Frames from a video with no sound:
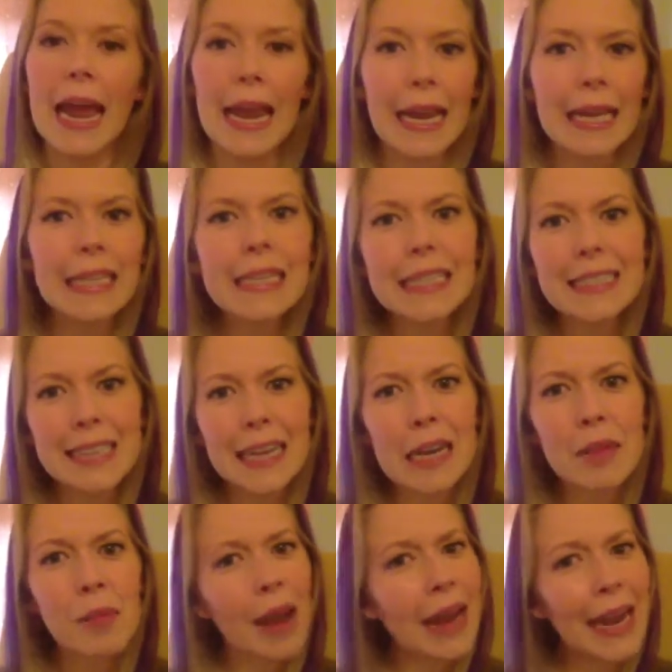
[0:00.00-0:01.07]
And he's
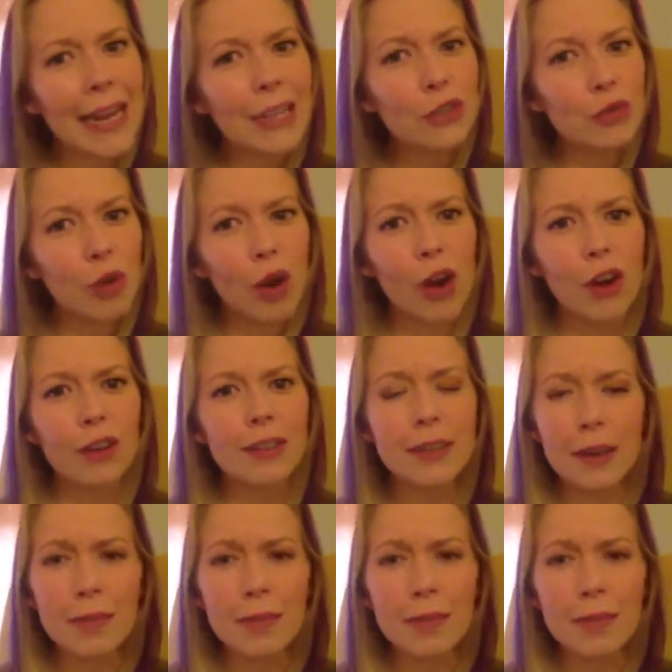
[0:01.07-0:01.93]
getting my age wrong.